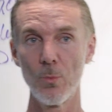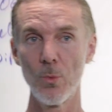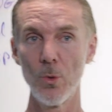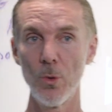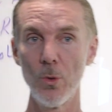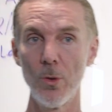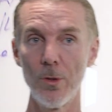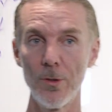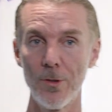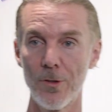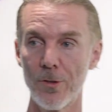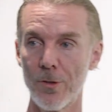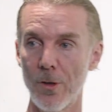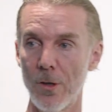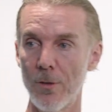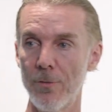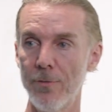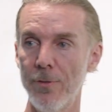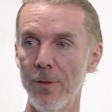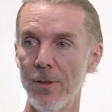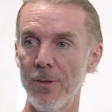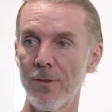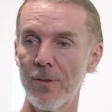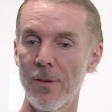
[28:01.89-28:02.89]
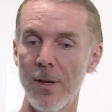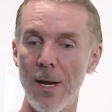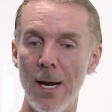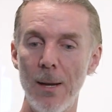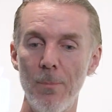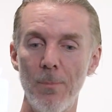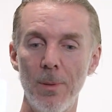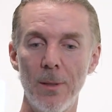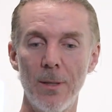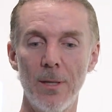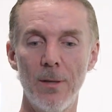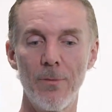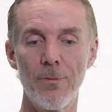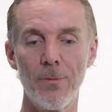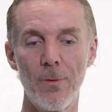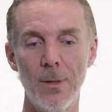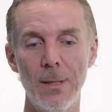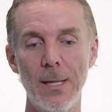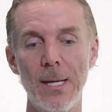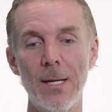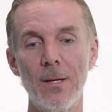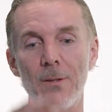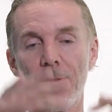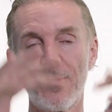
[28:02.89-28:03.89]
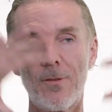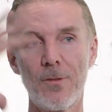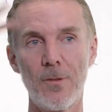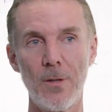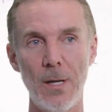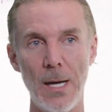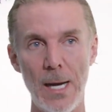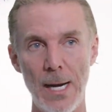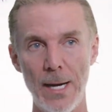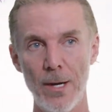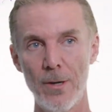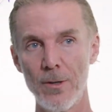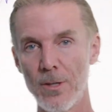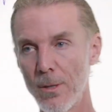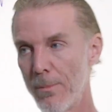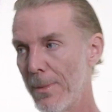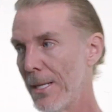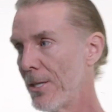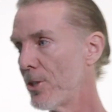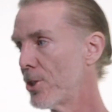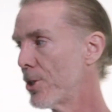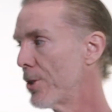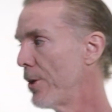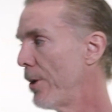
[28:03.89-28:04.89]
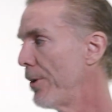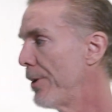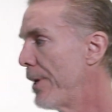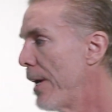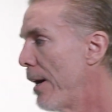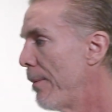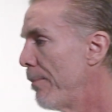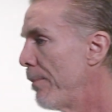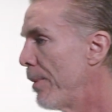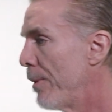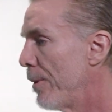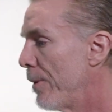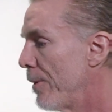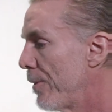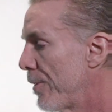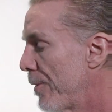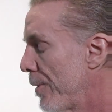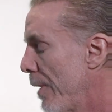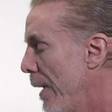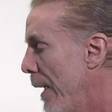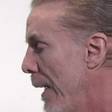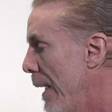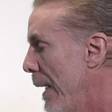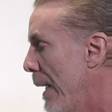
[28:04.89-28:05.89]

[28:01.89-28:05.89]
ruled surface that I believe relates to higher dimensional numbers,